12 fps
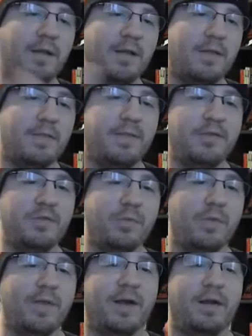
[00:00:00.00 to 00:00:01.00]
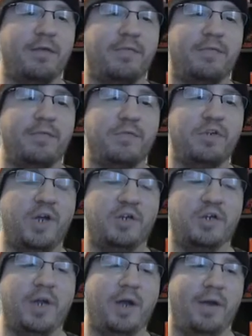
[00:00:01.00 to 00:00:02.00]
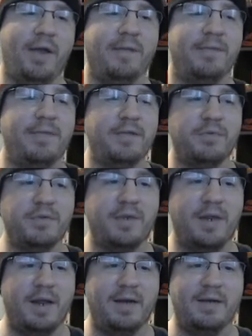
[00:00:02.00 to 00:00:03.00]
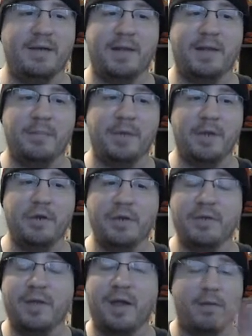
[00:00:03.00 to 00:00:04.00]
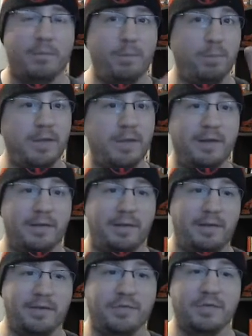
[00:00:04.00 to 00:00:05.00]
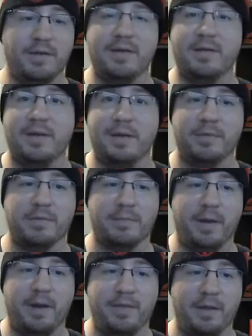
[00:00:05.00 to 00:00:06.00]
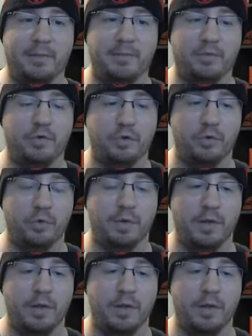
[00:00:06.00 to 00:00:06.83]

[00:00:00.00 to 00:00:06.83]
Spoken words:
this is where they kind of change it out, and this was an attempt, and you can tell blatantly this was an attempt by them to